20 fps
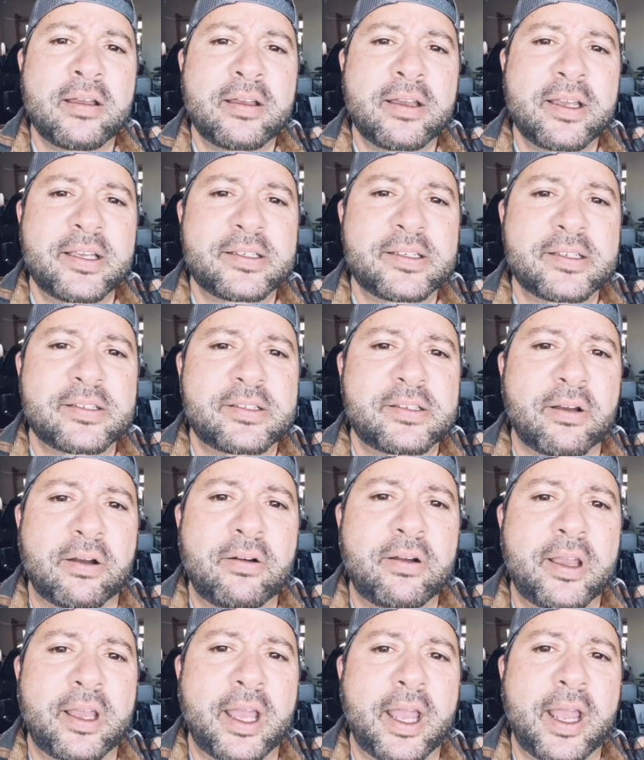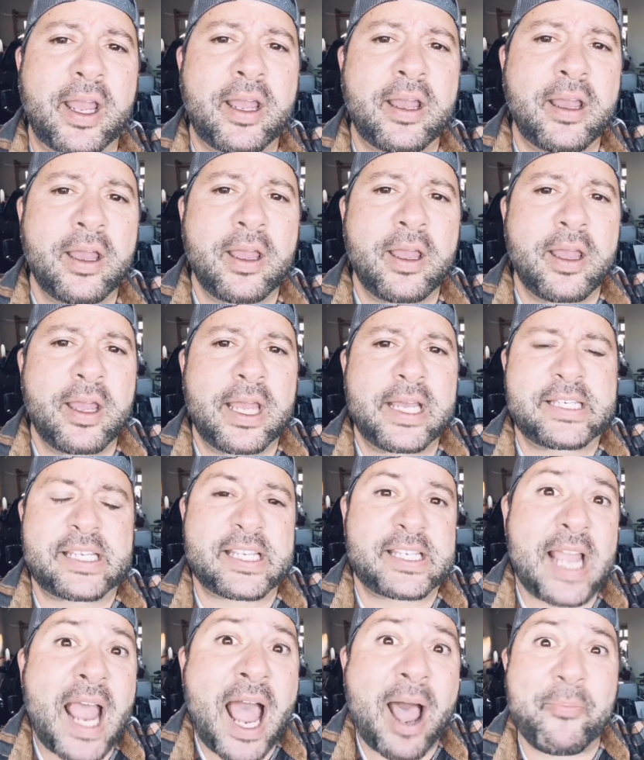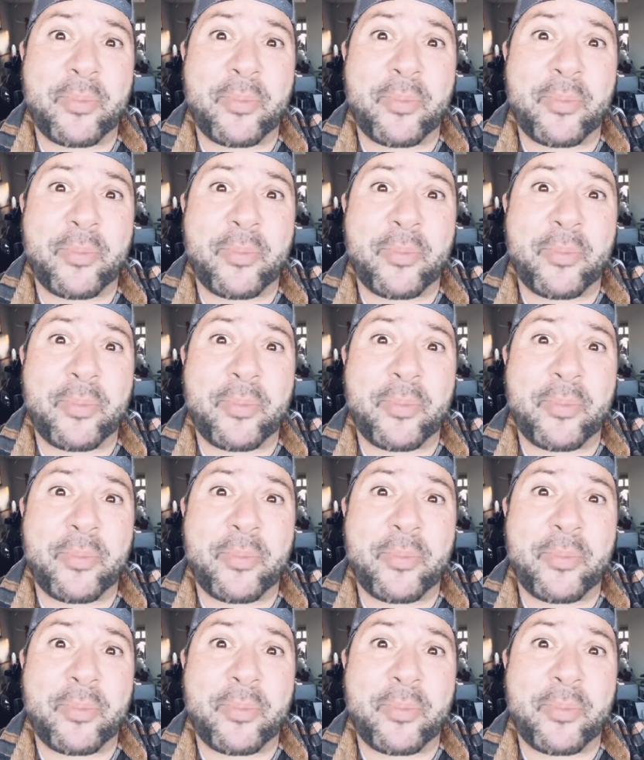He says, Okay. He says, Yeah,